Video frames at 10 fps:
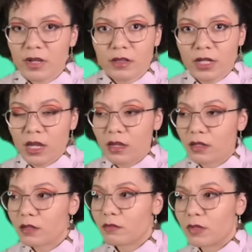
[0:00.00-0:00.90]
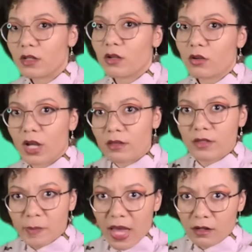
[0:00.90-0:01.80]
chemically, you know,
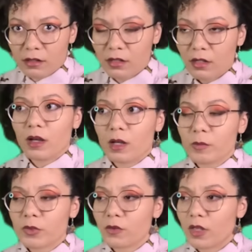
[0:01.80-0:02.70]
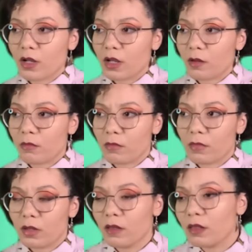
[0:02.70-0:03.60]
got this pattern. Um, so then I,
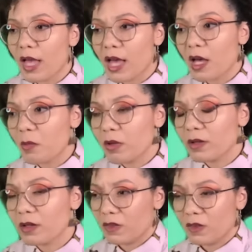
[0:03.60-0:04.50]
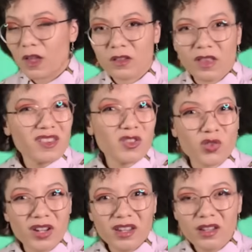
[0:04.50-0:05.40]
in the lab, synthesize that
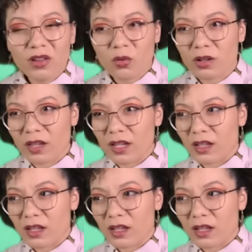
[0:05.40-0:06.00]
string or